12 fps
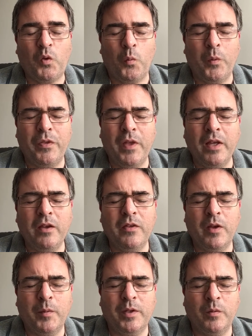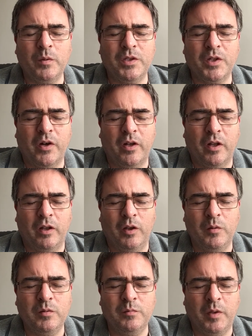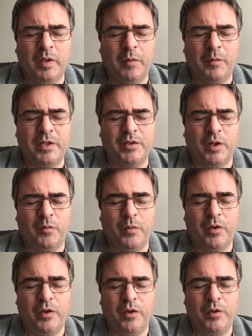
we thank you that we don't start it alone, but that we start with you.